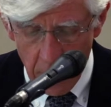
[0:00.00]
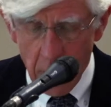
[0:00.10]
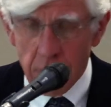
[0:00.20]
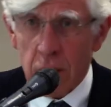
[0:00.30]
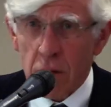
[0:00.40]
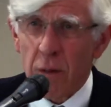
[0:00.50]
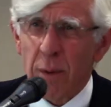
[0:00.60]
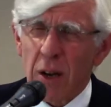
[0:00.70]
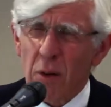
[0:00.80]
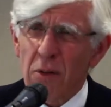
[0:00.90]
they should have
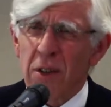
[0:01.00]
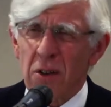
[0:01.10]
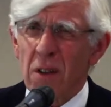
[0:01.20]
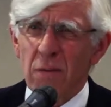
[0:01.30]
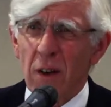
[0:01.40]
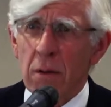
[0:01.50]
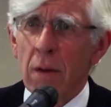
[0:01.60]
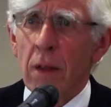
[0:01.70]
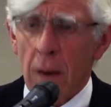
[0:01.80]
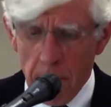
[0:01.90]
been, and also just felt
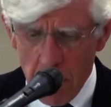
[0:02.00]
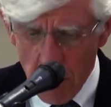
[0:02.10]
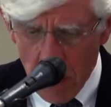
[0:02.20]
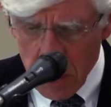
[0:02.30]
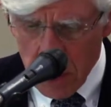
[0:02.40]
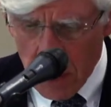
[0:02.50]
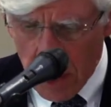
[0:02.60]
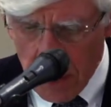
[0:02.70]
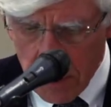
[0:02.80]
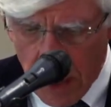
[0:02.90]

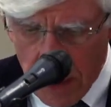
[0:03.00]
marginalised by